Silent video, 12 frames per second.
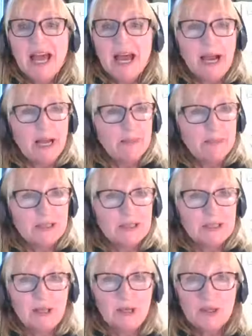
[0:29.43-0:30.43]
Um,
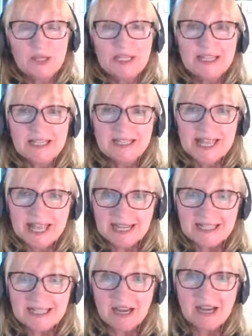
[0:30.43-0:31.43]
so this is the
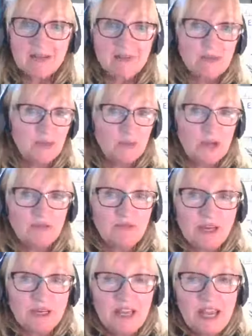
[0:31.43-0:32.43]
second time that we've
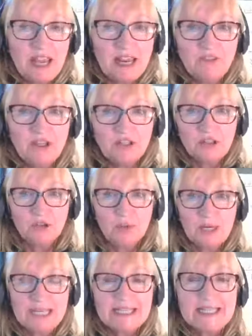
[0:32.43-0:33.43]
run a virtual
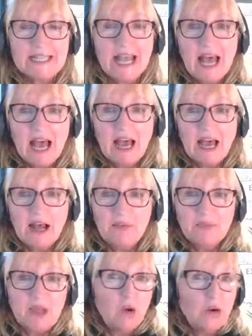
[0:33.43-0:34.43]
quiz.
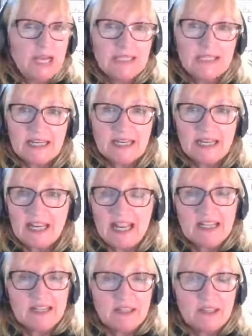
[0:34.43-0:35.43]
Um, the whole idea
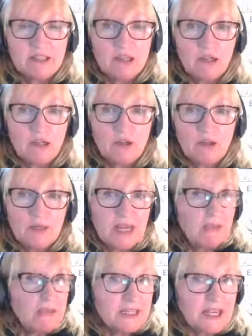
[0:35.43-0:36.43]
is to
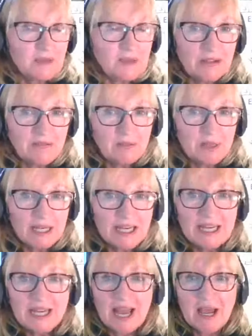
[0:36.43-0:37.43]
keep in touch with
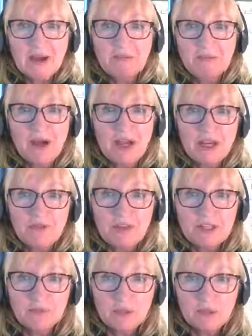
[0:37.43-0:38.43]
everybody, um, our lovely
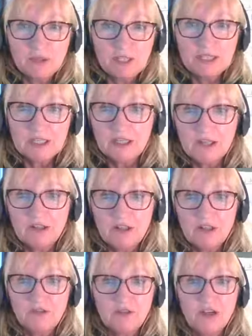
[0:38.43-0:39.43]
supporters who,
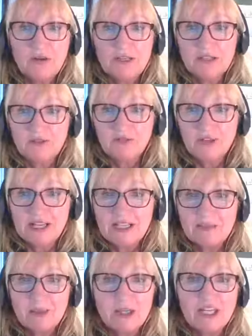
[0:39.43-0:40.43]
who follow us on
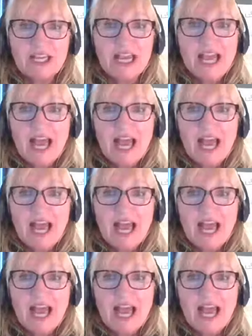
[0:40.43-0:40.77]
Facebook,